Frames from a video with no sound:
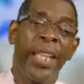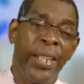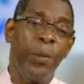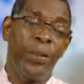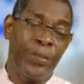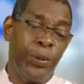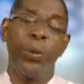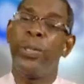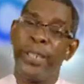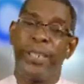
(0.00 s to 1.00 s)
They would have
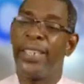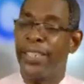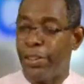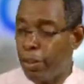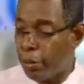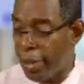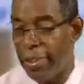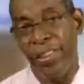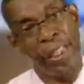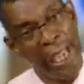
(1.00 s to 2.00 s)
told it to their
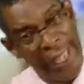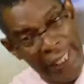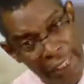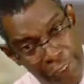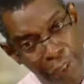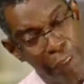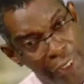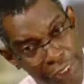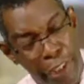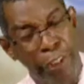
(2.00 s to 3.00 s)
children and their
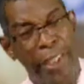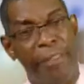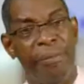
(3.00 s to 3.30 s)
children's children.